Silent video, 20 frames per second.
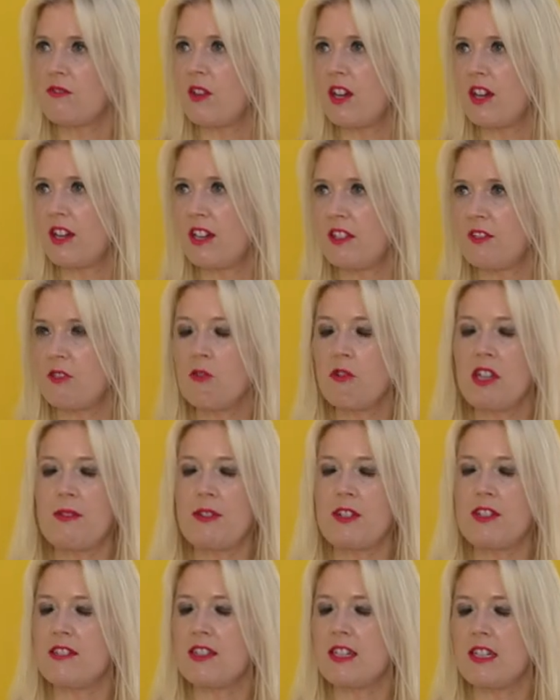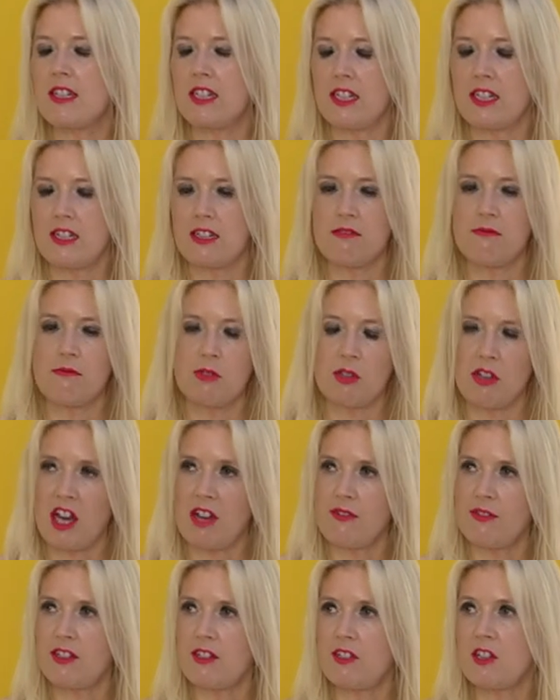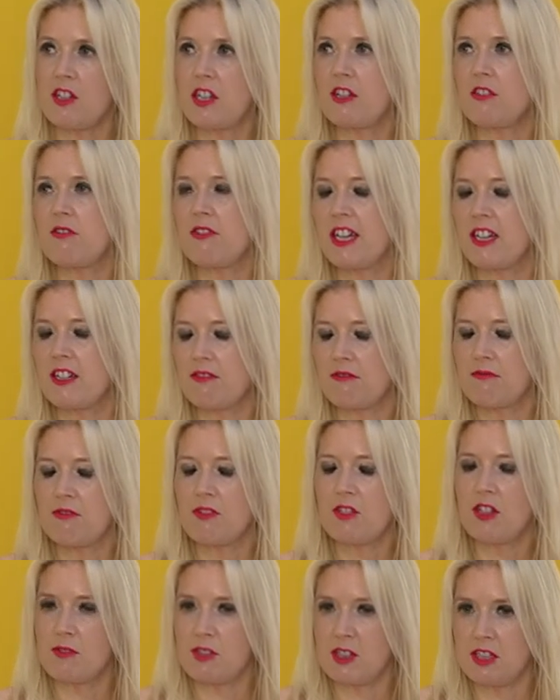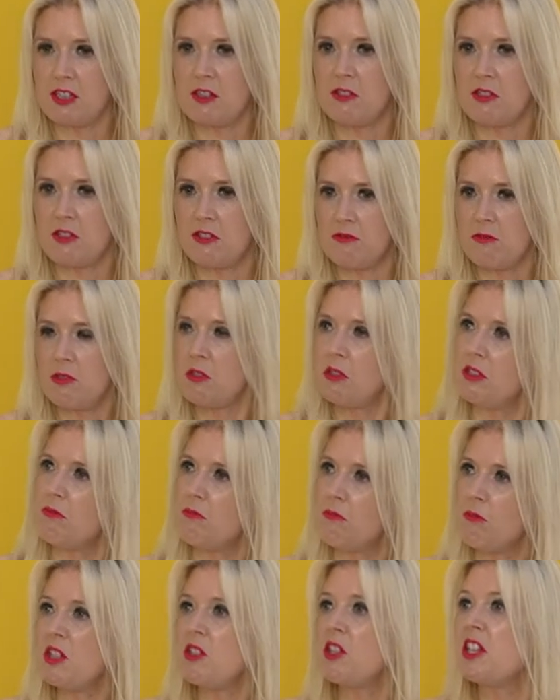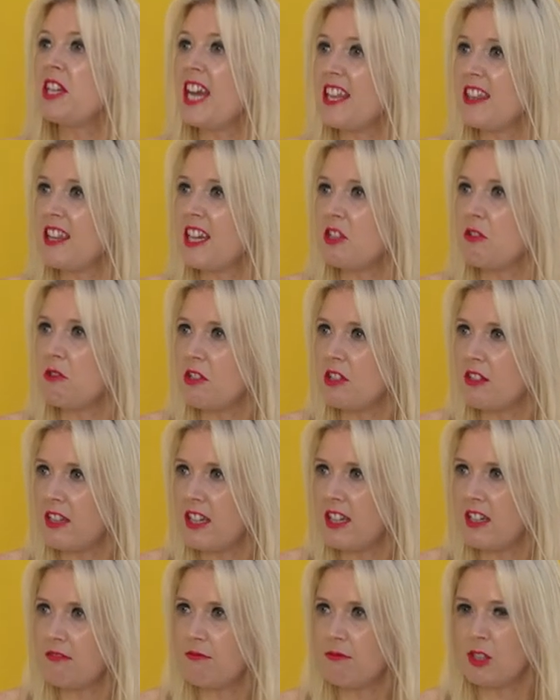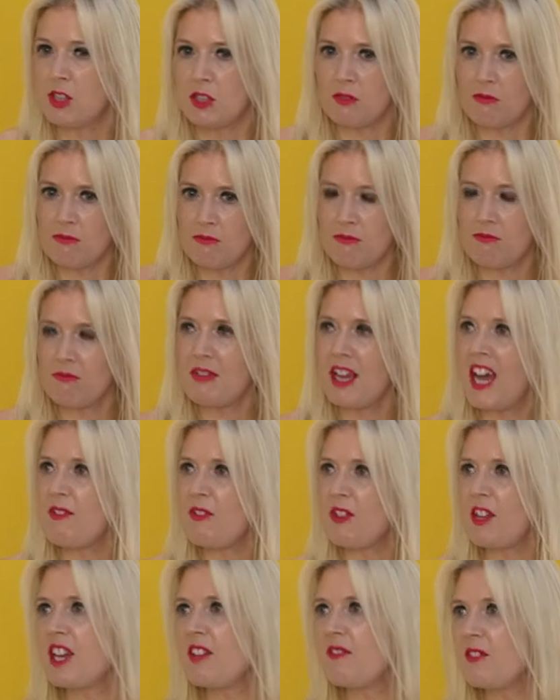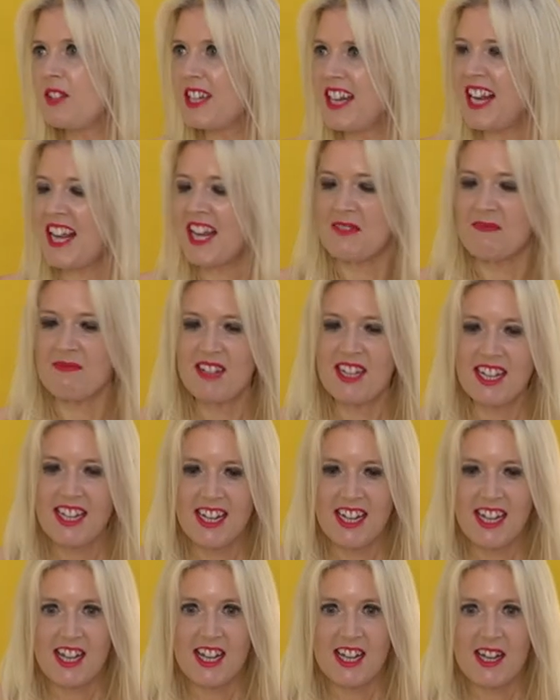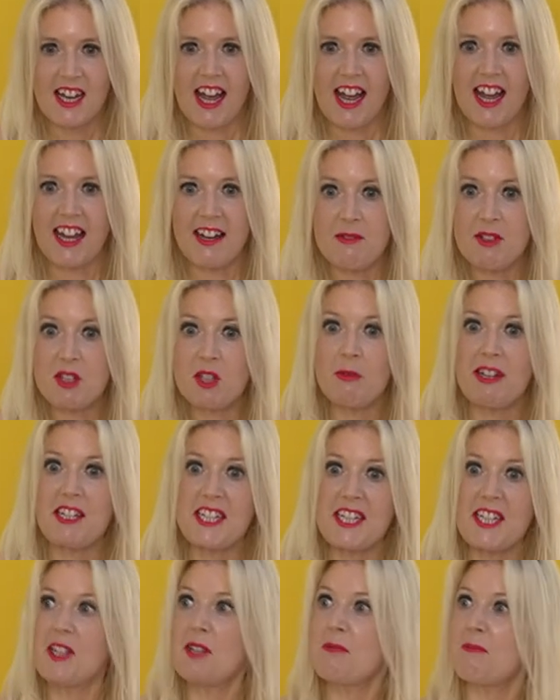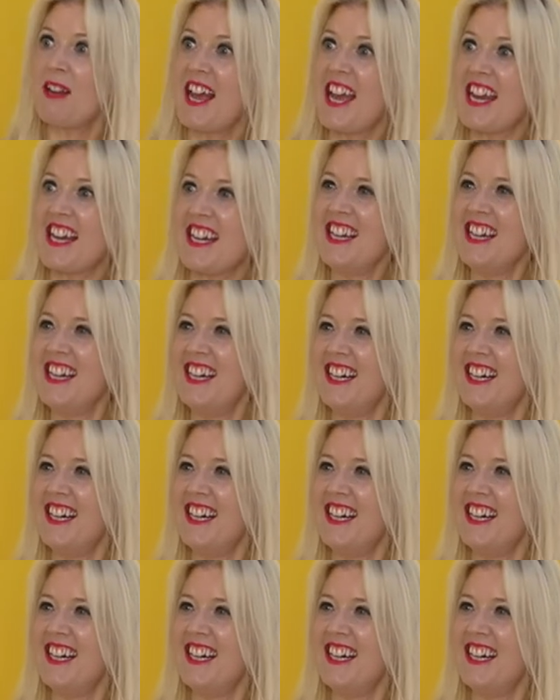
fine they've all the evidence they need you have it you've got to go now obviously you can you can when you can get there you can then you know have your life in LA and I'm still waiting to get on a plane